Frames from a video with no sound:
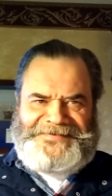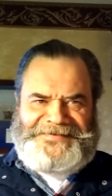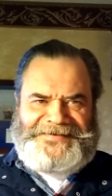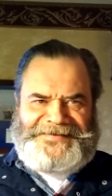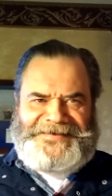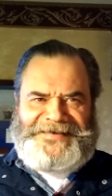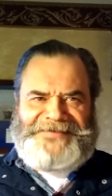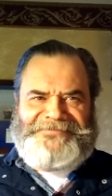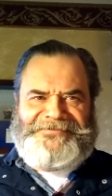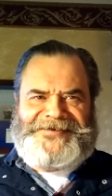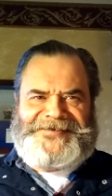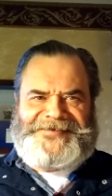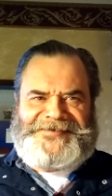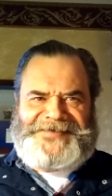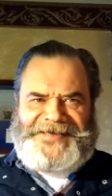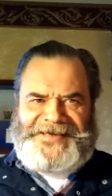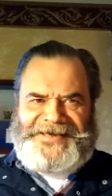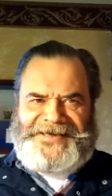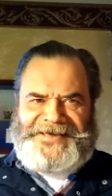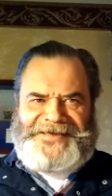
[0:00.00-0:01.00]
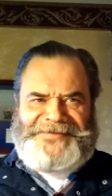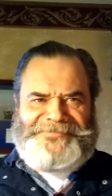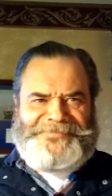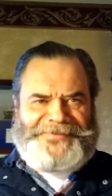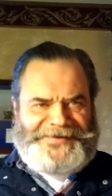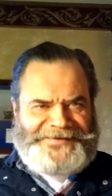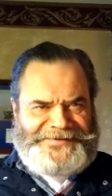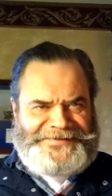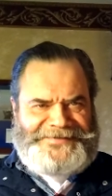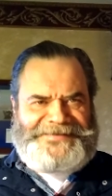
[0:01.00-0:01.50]
A little risque,
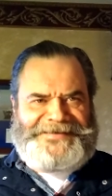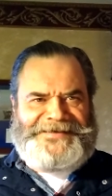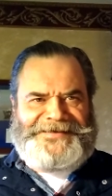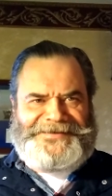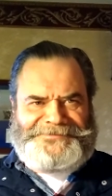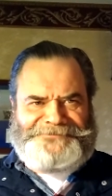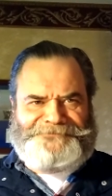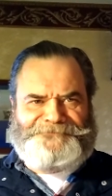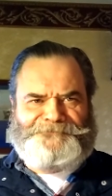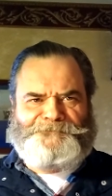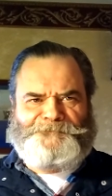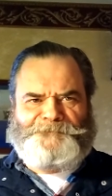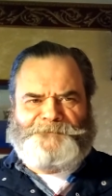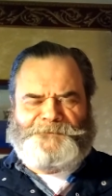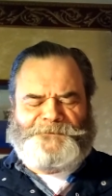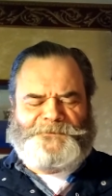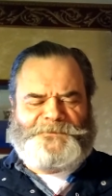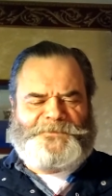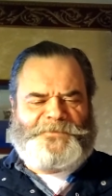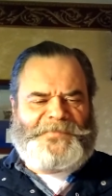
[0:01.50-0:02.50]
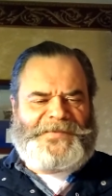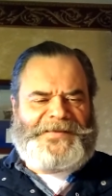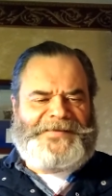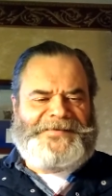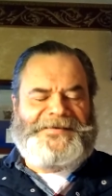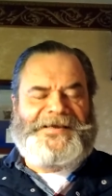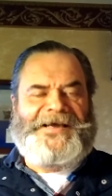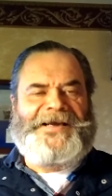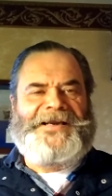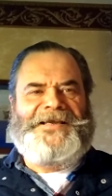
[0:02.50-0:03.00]
but a
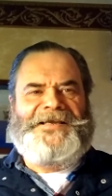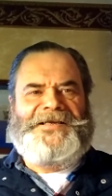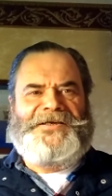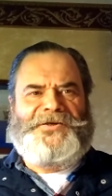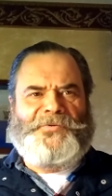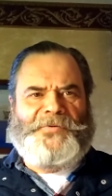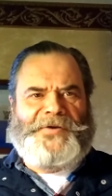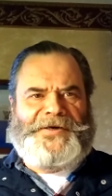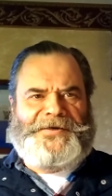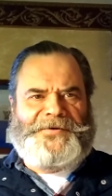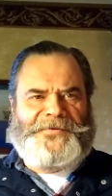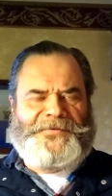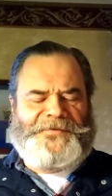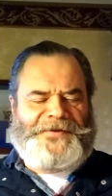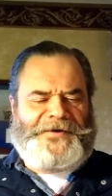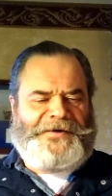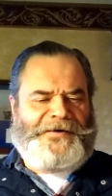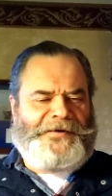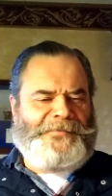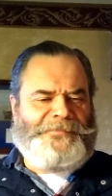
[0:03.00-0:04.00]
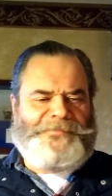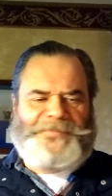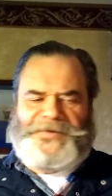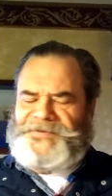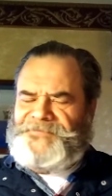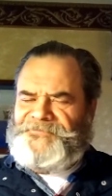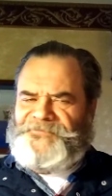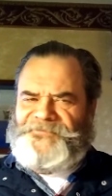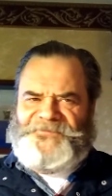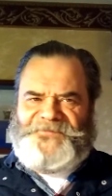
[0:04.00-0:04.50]
lot of innuendo there,
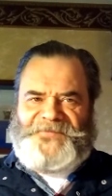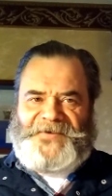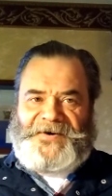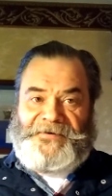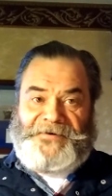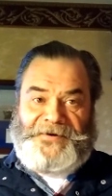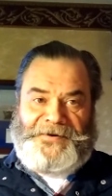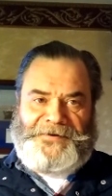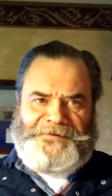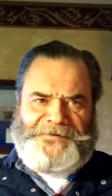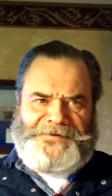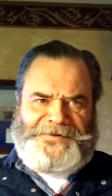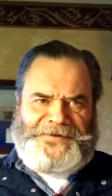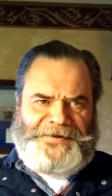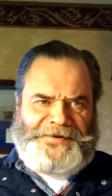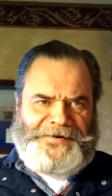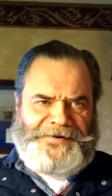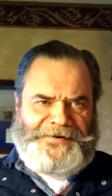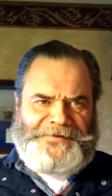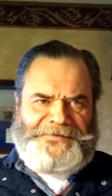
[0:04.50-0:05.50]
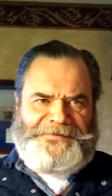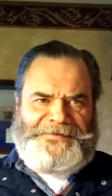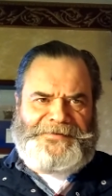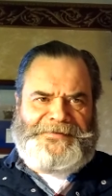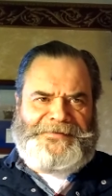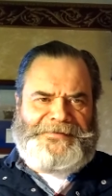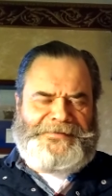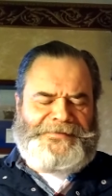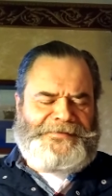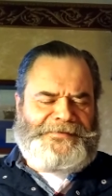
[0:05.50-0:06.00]
but very entertaining,
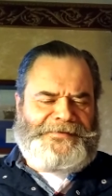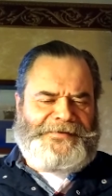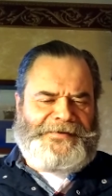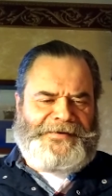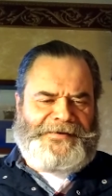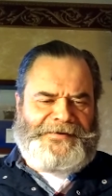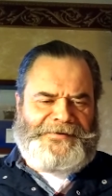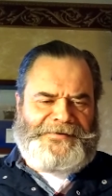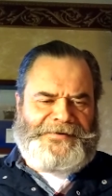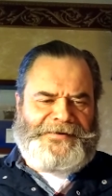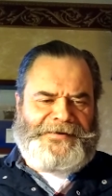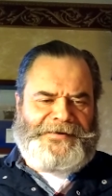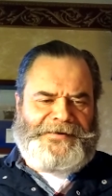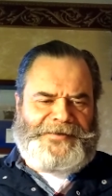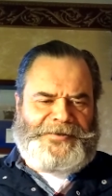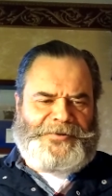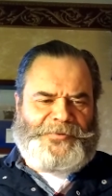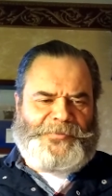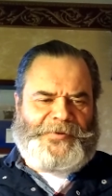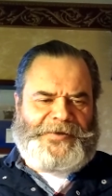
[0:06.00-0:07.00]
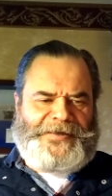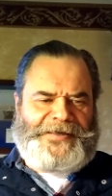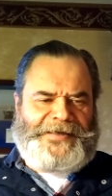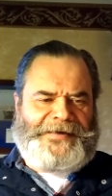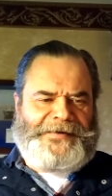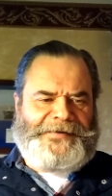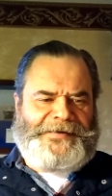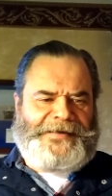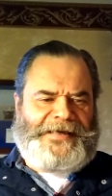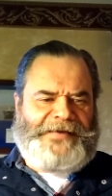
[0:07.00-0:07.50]
and you will
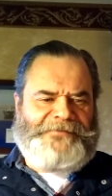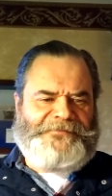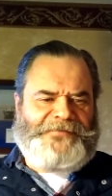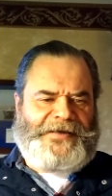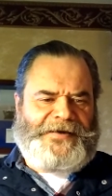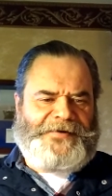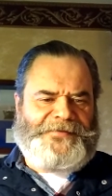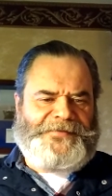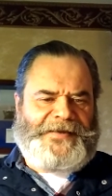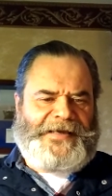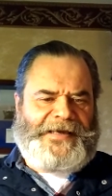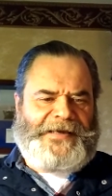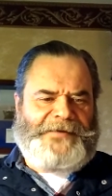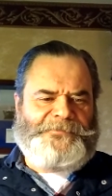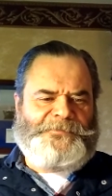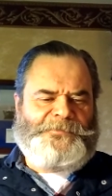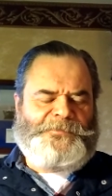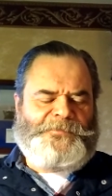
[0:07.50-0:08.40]
get a laugh out of that.